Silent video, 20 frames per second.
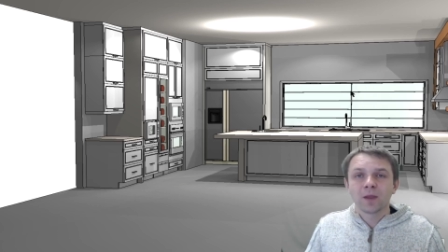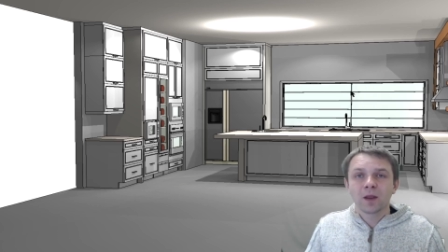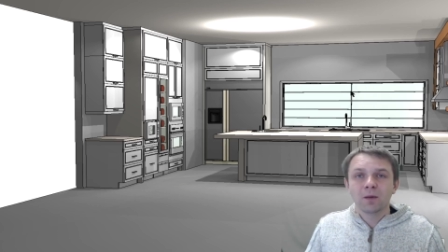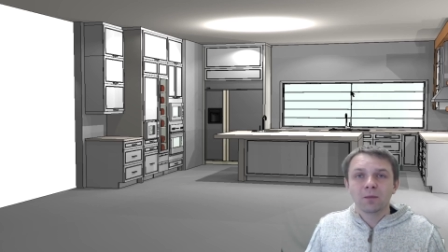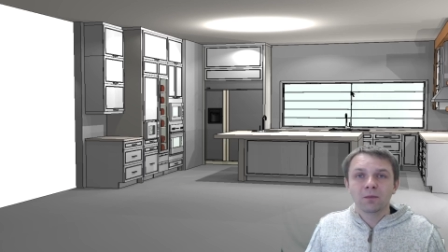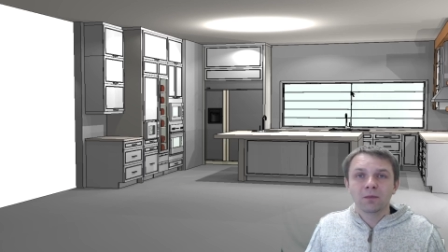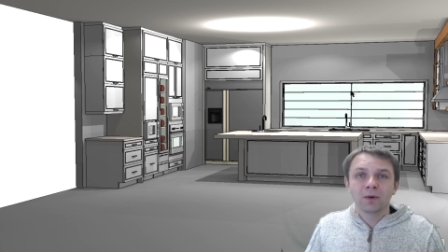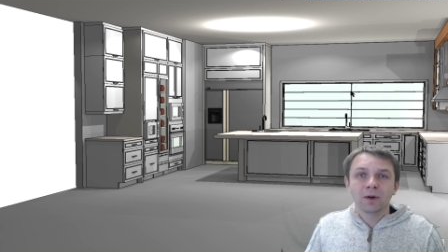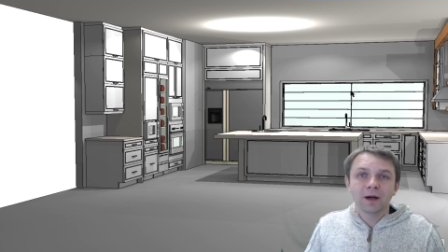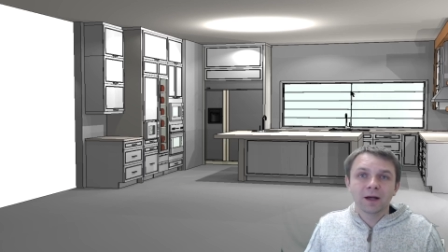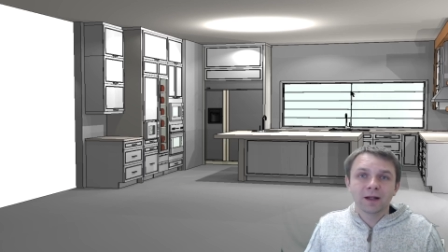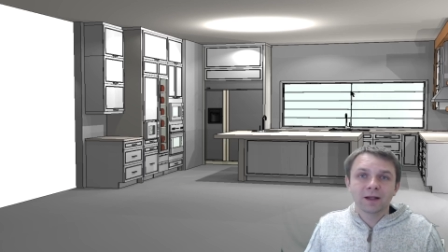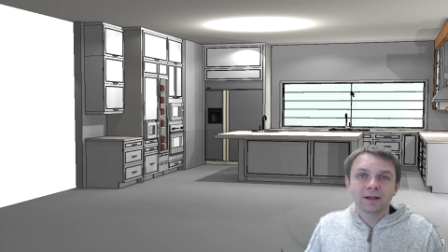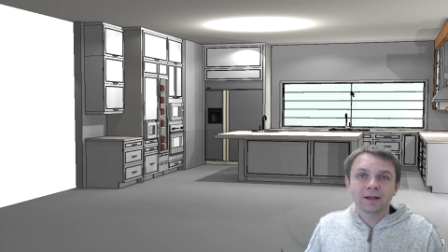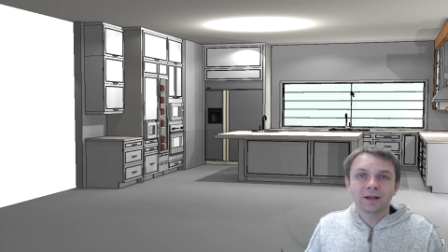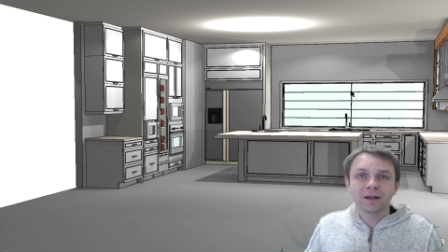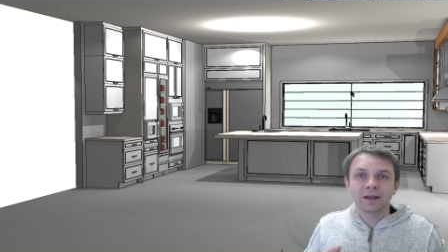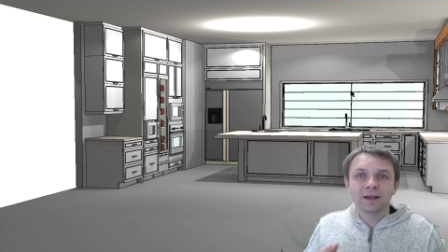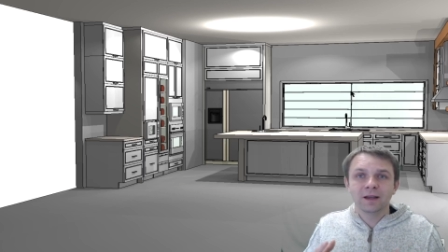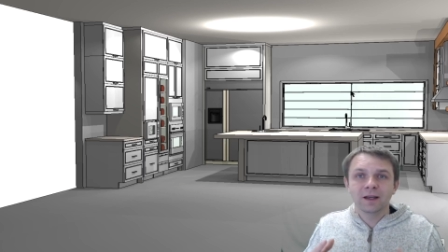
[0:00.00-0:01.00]
but
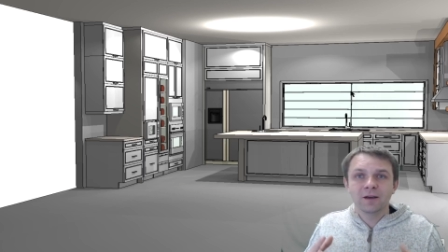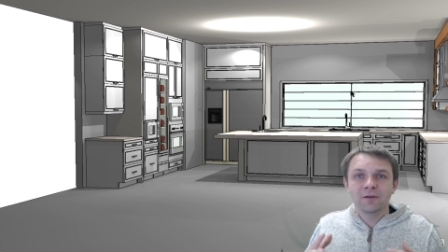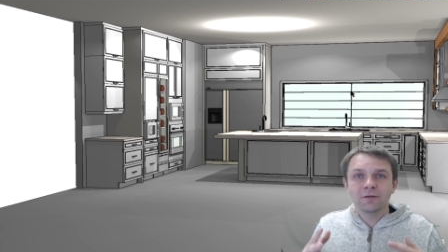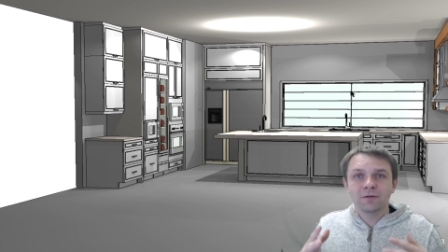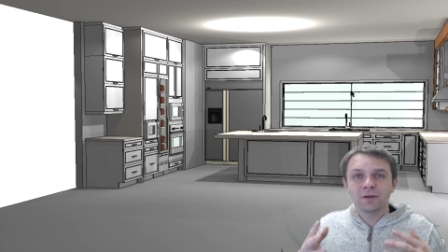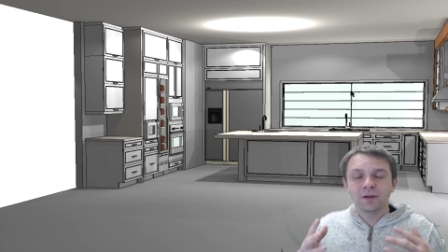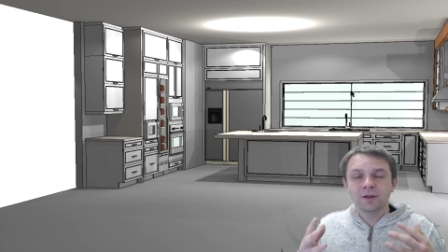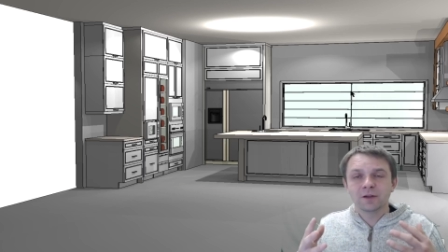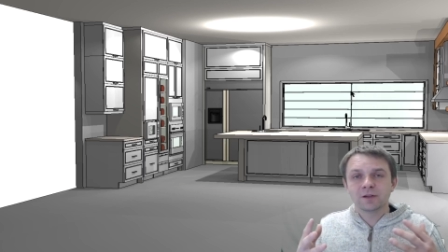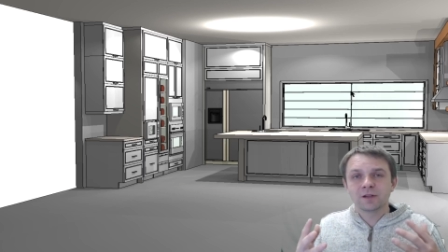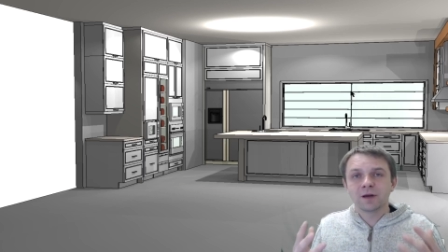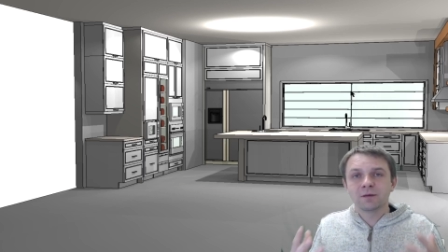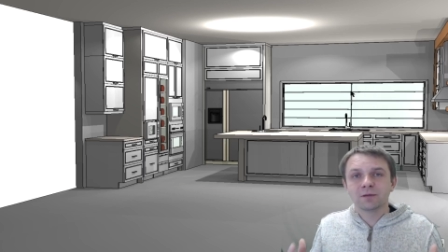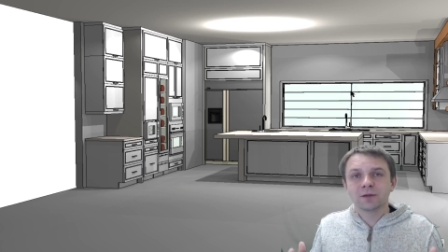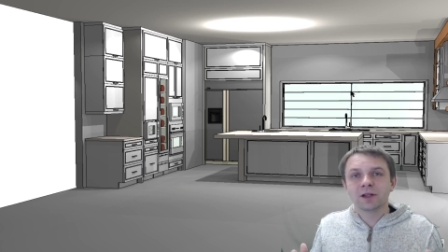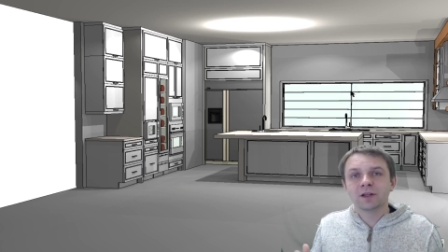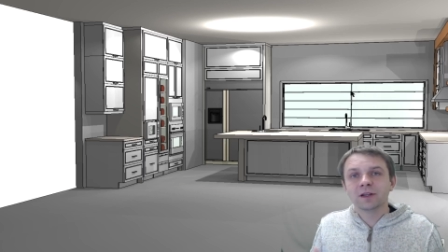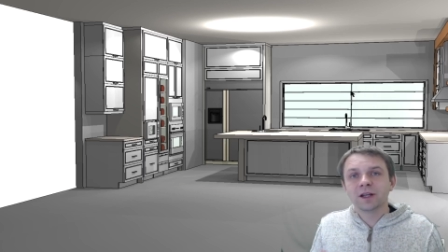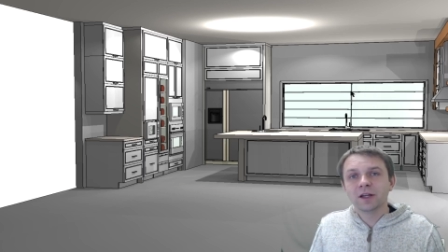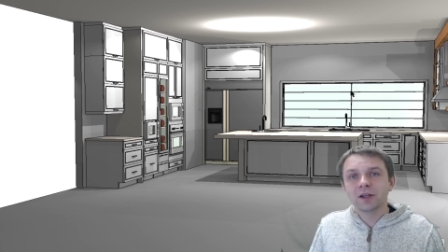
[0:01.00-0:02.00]
if it's
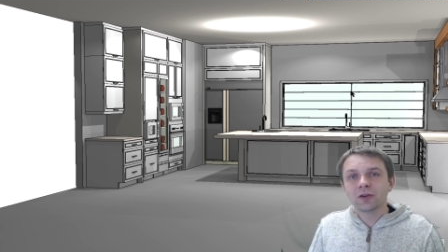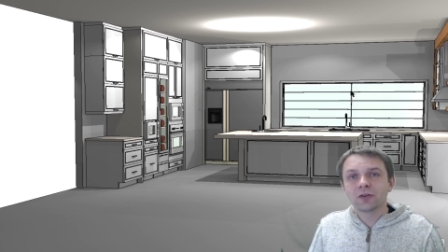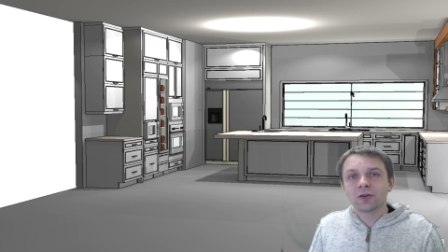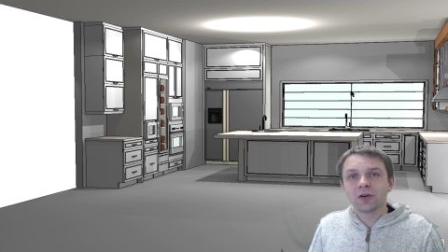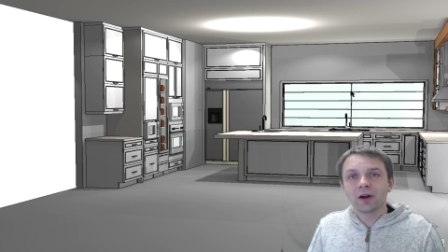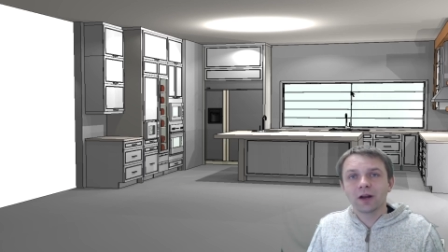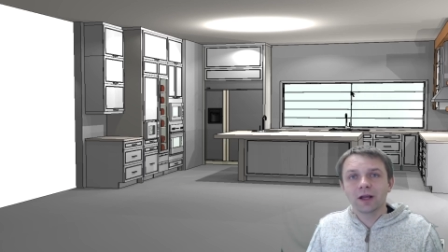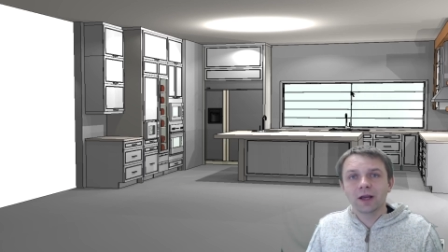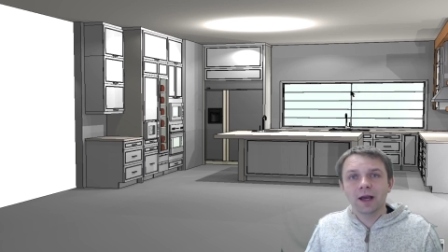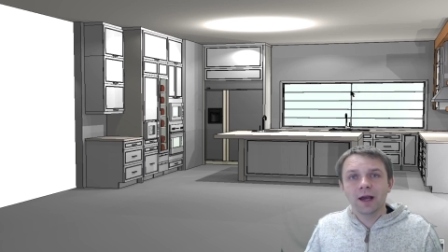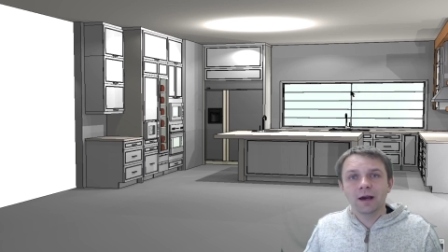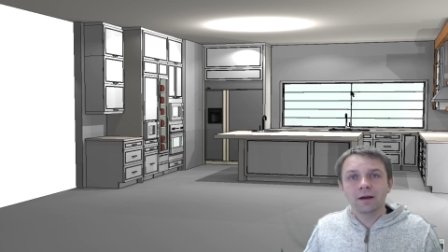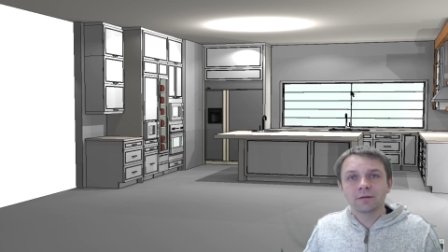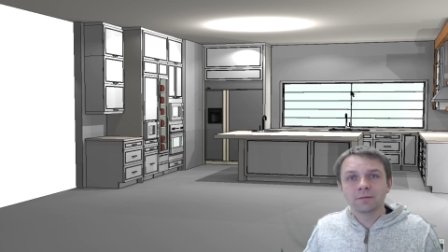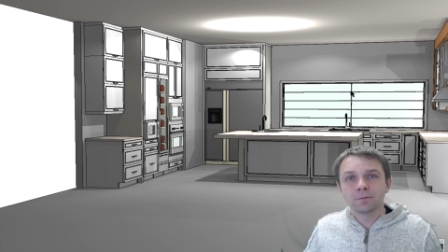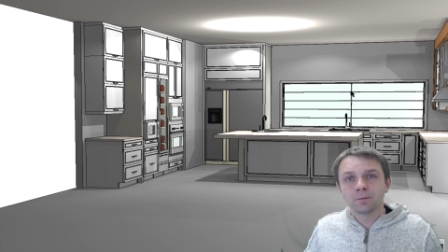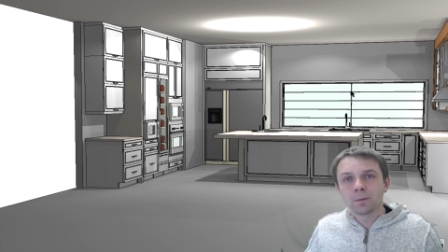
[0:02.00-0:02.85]
something that you already have,